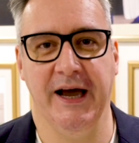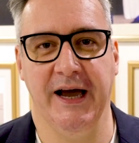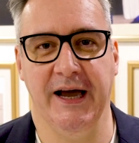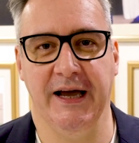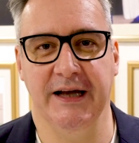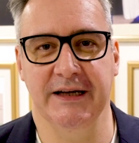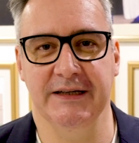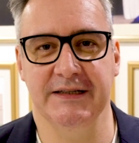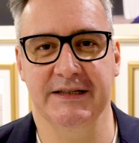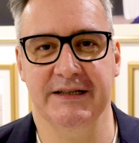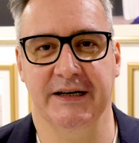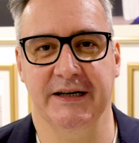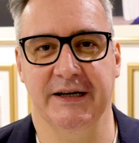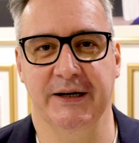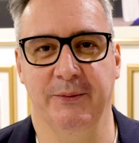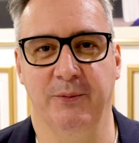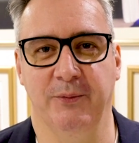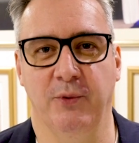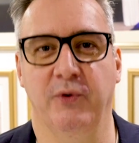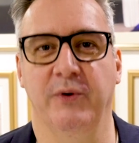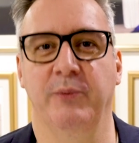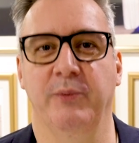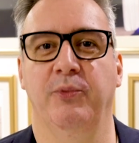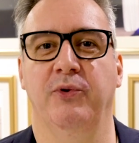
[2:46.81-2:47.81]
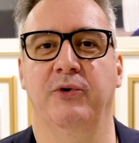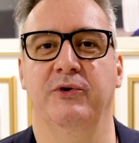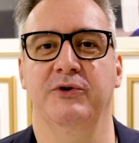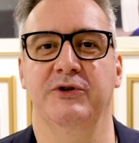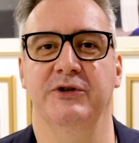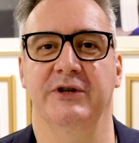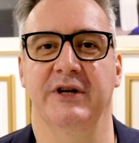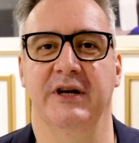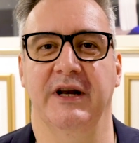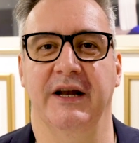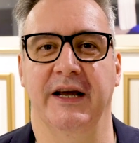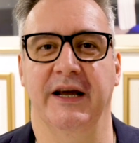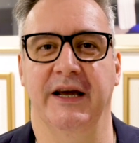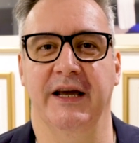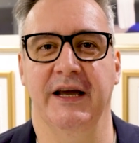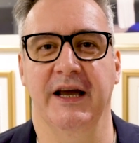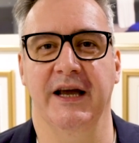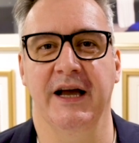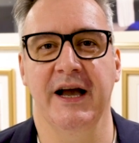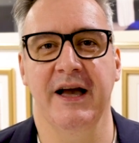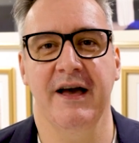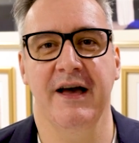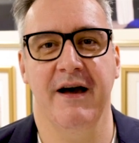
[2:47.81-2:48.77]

and more importantly,